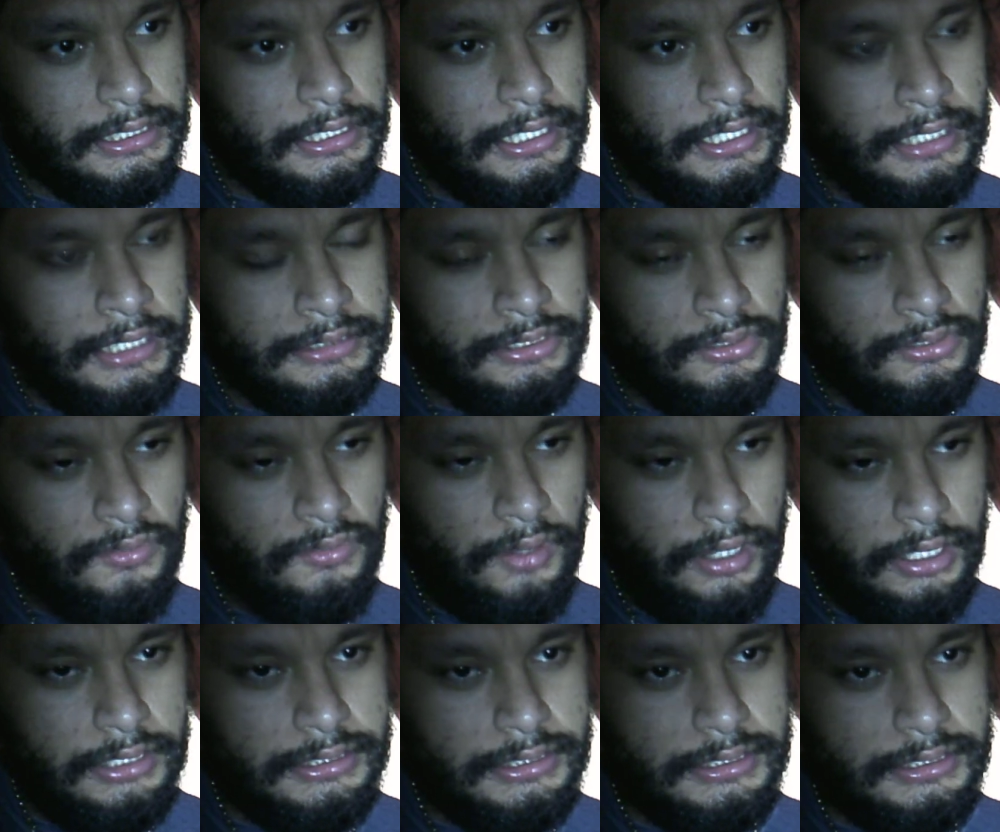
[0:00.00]
I don't
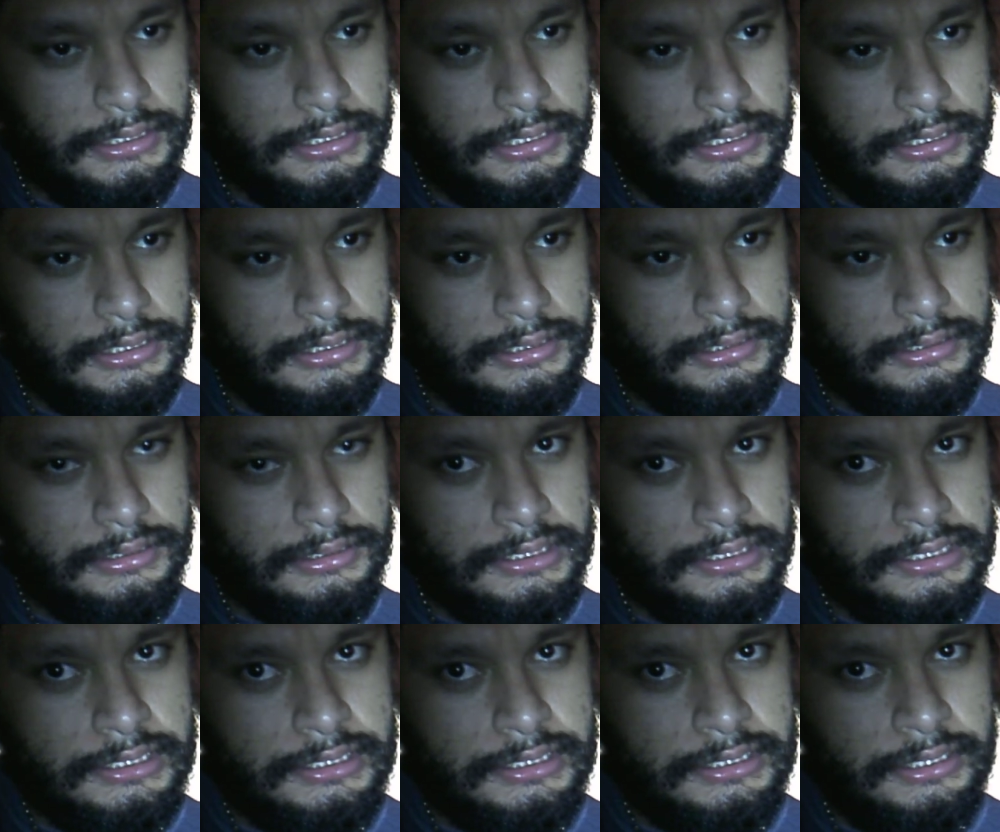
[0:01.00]
want
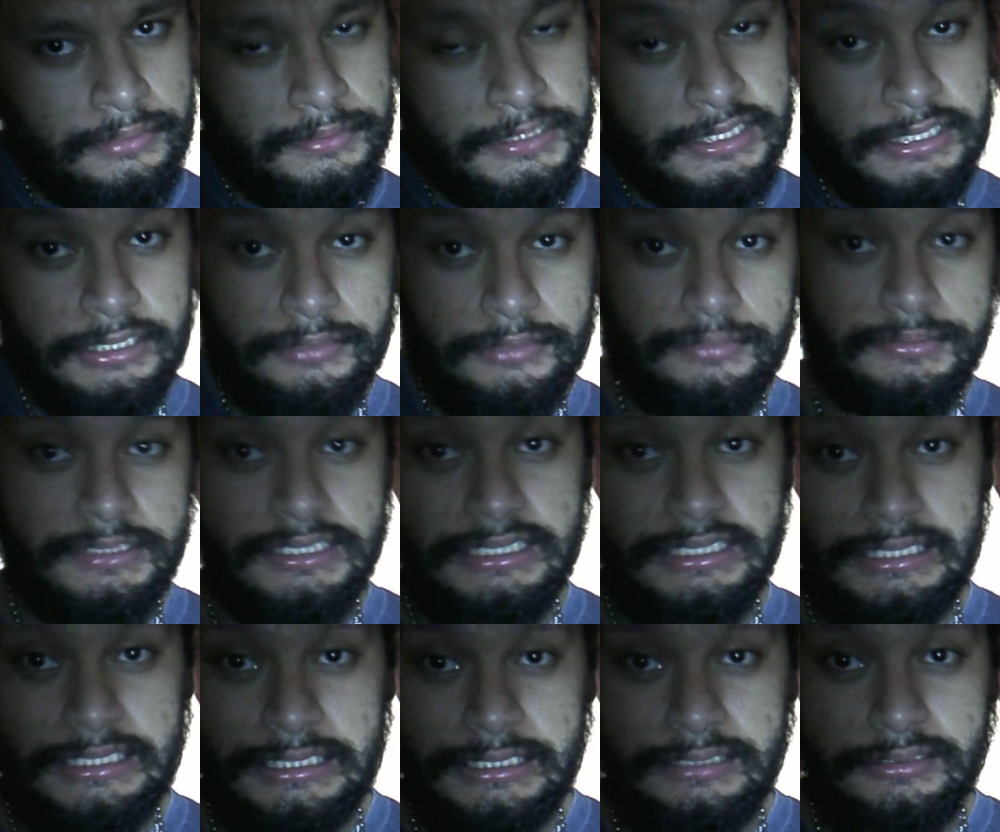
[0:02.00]

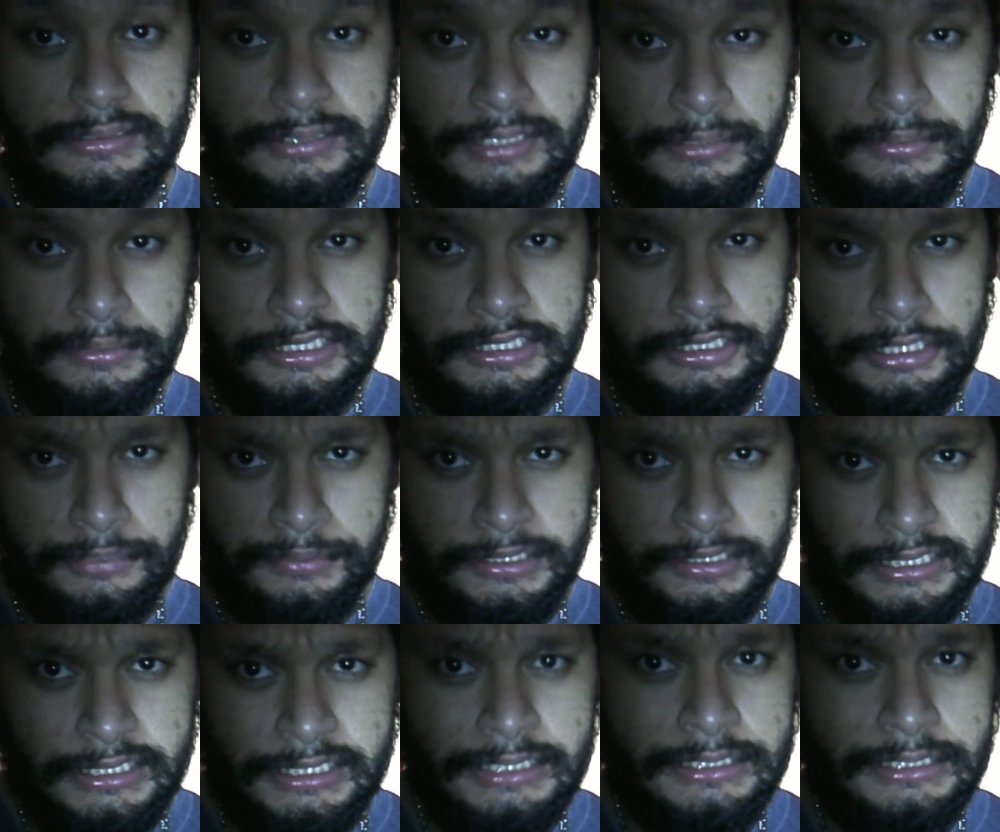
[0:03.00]
WWE
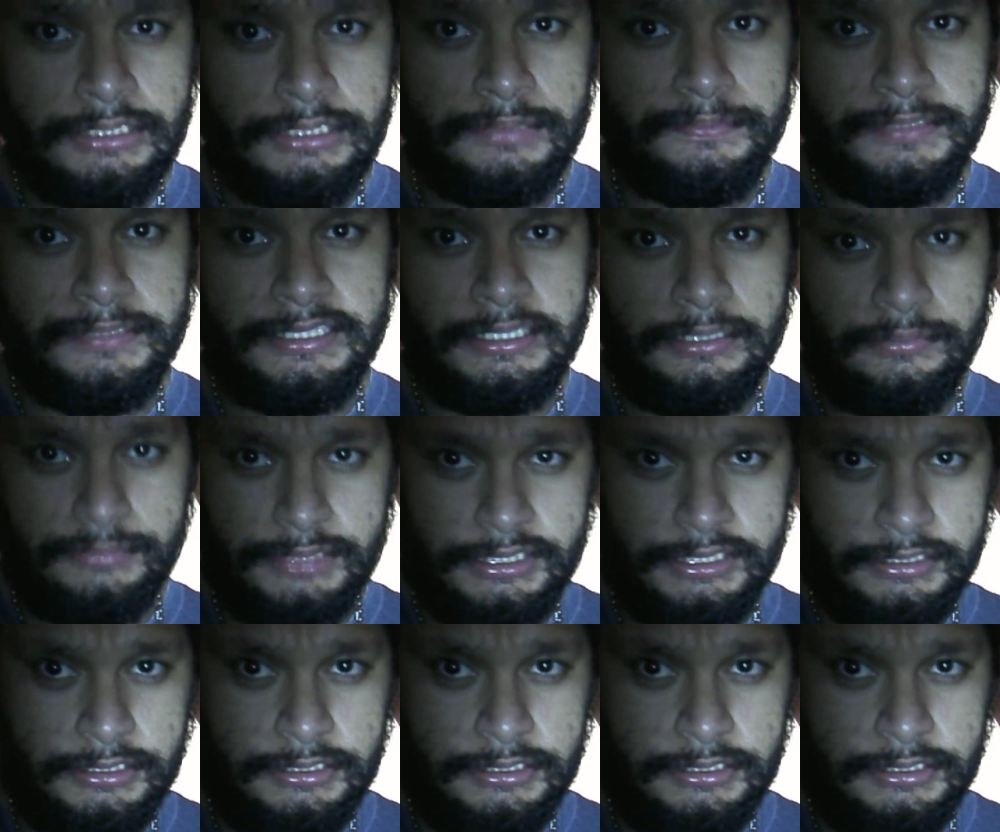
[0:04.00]
to become the